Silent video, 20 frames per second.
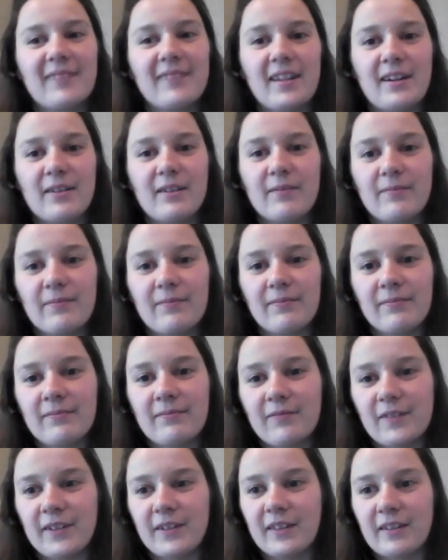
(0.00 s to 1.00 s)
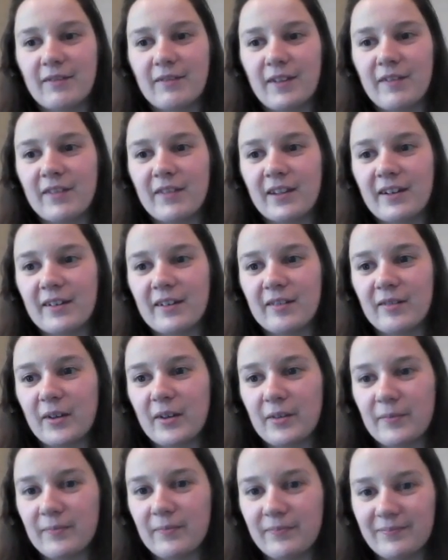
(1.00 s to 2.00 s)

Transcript: You know, for the fifth year in a row.